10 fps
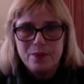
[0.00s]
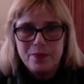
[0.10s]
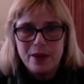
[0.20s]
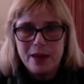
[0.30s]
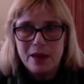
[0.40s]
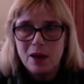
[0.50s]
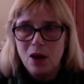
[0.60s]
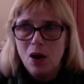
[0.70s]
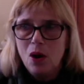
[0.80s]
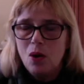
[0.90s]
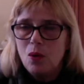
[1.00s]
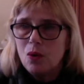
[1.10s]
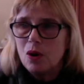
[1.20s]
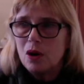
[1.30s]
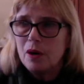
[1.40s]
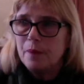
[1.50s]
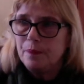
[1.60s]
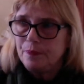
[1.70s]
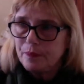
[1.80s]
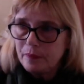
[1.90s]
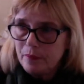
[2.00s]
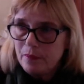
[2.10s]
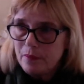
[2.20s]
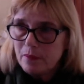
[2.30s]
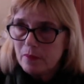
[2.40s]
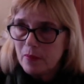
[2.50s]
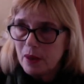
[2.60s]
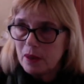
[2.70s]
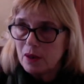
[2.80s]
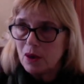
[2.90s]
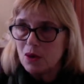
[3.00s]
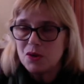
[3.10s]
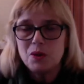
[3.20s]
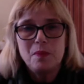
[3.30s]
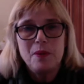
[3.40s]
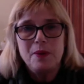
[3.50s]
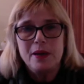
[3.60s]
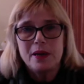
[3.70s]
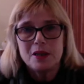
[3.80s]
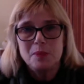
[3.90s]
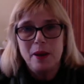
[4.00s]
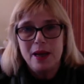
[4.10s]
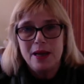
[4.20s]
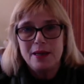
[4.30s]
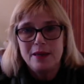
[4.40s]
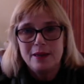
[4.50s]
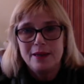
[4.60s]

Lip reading: thing. Or it could also maybe expand,